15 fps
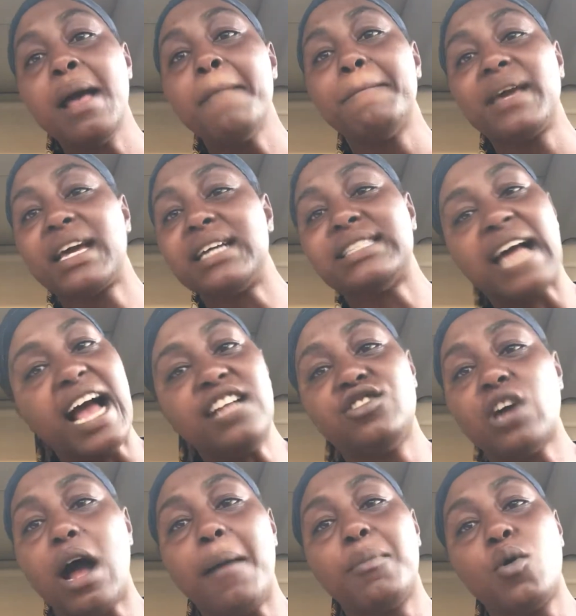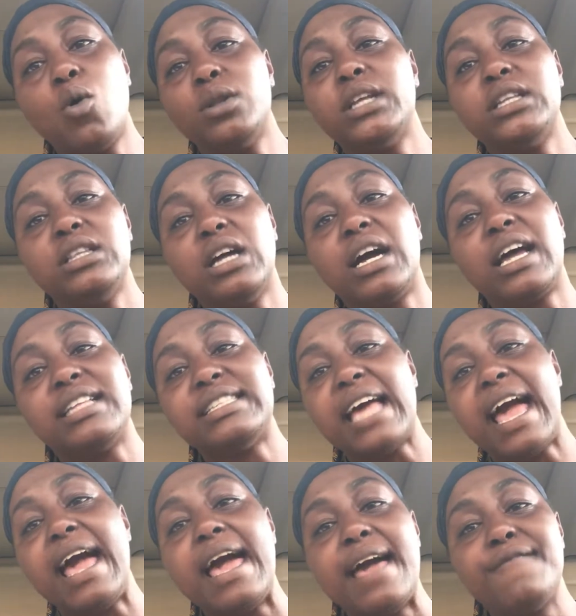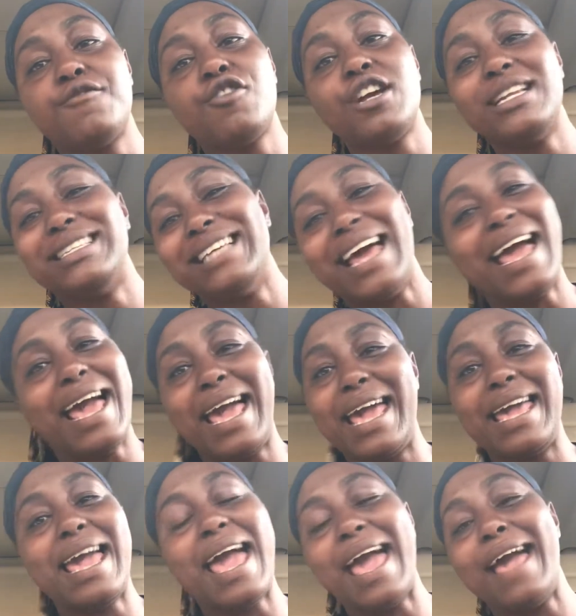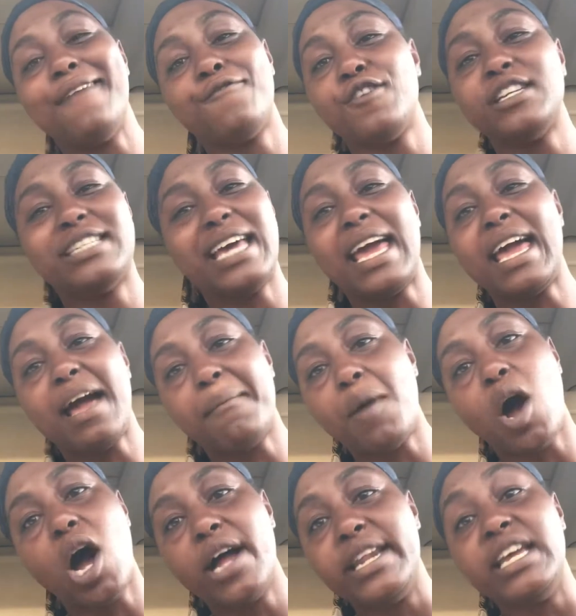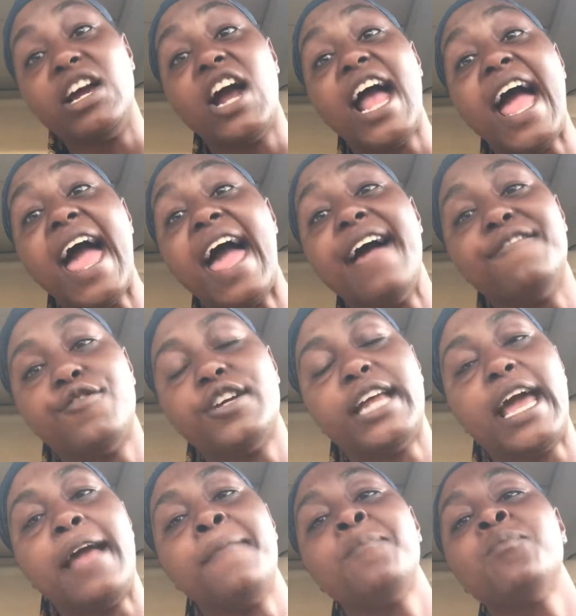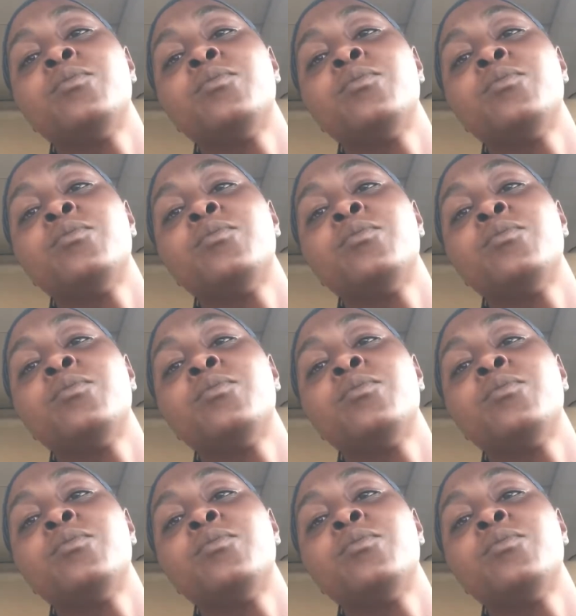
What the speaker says: Because I drop golden nuggets every day. Every day I'm on here. Every day.